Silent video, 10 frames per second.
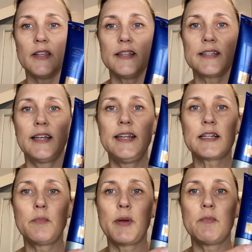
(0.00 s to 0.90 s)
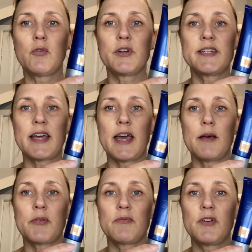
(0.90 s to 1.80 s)
is a little bit more in
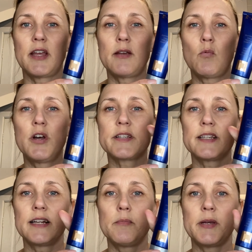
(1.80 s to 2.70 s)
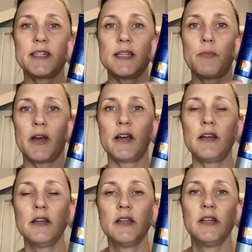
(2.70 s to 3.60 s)
depth, it works a little bit
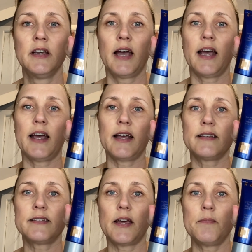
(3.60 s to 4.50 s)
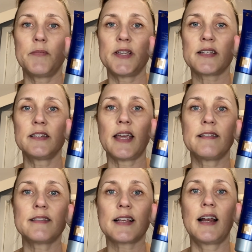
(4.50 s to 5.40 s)
deeper and um, this
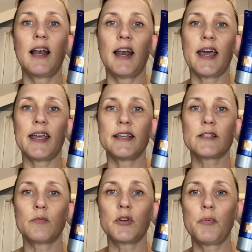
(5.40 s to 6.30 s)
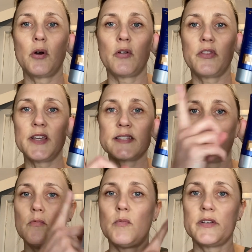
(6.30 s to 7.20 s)
contains clay. So I'm going to put
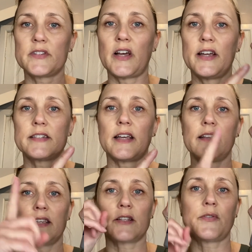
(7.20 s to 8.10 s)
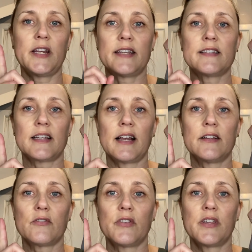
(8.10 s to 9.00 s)
this on one side and the exfoliating
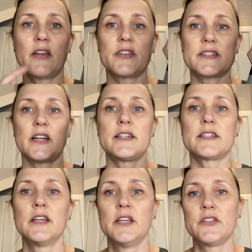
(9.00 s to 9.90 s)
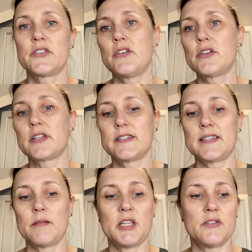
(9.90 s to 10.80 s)
cleanser on the other side so you can
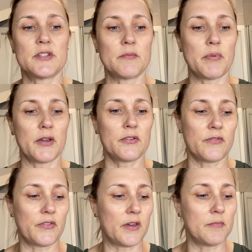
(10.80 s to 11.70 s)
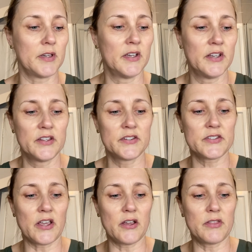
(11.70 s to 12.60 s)
see me using both of them.
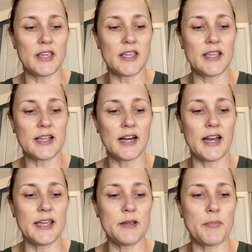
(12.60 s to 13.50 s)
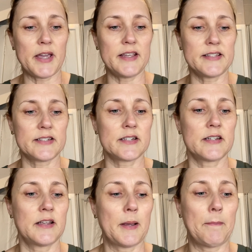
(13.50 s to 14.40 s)
So the clay based
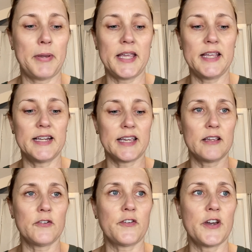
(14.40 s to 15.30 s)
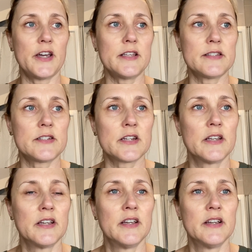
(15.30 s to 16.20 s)
peeling first.
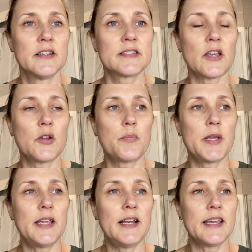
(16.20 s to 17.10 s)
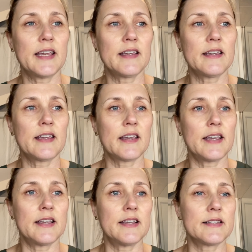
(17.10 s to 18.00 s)
So peeling
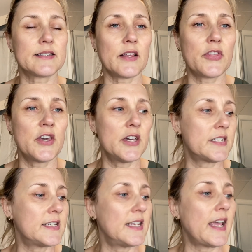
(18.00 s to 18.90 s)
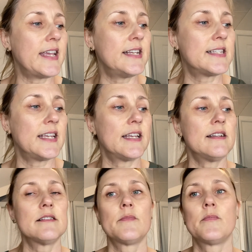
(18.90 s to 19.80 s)
is
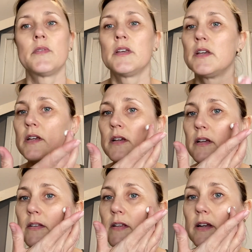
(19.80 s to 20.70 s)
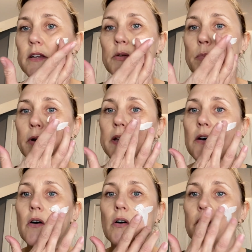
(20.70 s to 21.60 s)
3018 and you put
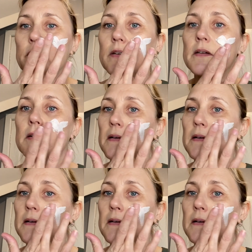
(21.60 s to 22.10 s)
it on